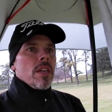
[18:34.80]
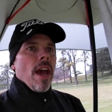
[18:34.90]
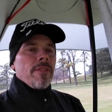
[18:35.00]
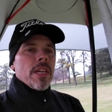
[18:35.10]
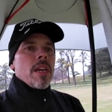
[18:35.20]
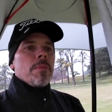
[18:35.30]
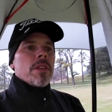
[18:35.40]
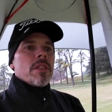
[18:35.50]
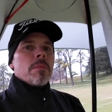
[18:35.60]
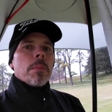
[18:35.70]
You have to keep
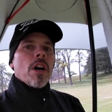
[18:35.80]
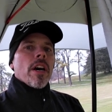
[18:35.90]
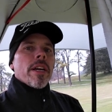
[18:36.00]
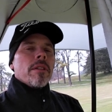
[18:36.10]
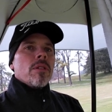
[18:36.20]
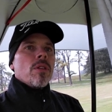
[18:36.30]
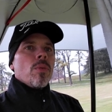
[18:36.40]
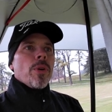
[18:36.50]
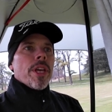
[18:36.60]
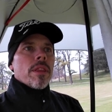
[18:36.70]
this in mind
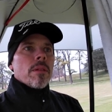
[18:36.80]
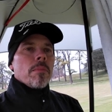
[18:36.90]
with